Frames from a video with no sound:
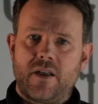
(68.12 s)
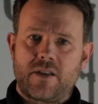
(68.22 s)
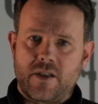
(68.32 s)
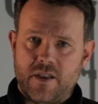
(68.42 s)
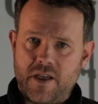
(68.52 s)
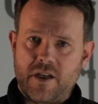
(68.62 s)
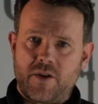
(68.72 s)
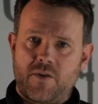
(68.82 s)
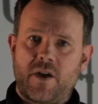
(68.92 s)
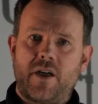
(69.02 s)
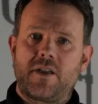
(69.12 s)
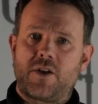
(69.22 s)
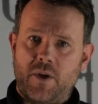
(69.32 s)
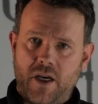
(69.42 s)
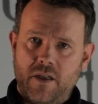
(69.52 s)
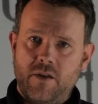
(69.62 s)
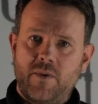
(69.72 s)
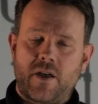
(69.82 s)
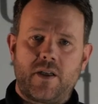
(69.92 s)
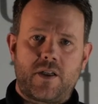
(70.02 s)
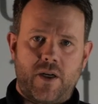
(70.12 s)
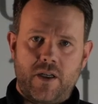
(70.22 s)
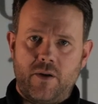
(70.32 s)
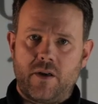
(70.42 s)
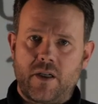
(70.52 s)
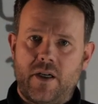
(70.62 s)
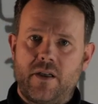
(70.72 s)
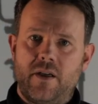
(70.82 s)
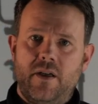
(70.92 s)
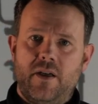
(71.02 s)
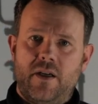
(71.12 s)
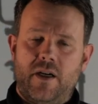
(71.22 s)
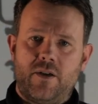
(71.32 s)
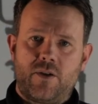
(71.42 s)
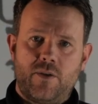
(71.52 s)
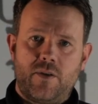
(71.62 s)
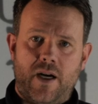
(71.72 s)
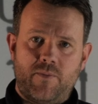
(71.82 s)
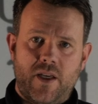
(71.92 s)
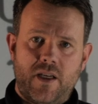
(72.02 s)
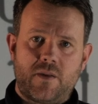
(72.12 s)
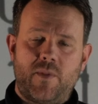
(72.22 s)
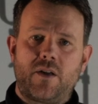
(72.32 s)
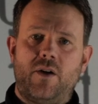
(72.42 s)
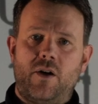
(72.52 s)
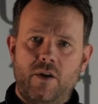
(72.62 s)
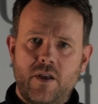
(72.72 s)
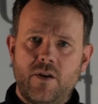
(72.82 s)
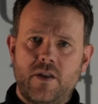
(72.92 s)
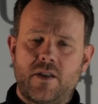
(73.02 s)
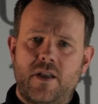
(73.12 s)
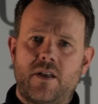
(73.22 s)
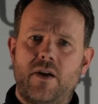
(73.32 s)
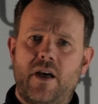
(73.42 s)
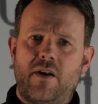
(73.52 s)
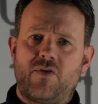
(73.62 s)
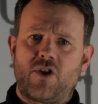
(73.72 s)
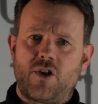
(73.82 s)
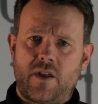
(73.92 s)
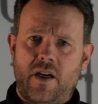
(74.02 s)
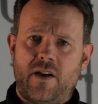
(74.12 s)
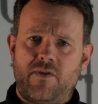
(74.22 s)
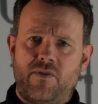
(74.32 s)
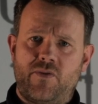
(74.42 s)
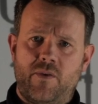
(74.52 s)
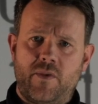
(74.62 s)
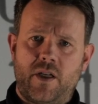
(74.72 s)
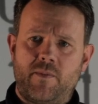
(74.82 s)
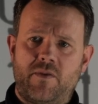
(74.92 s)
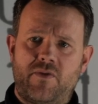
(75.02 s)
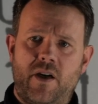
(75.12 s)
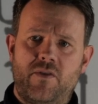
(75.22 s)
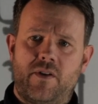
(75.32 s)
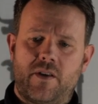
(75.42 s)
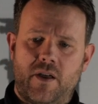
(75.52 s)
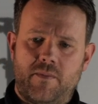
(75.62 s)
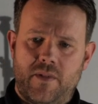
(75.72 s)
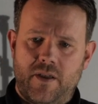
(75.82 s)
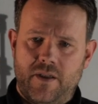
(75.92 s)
it's not a secret. We're going to train you. We're going to train you online how to do the updates. But all the units that you have should have firmware number 5 on them.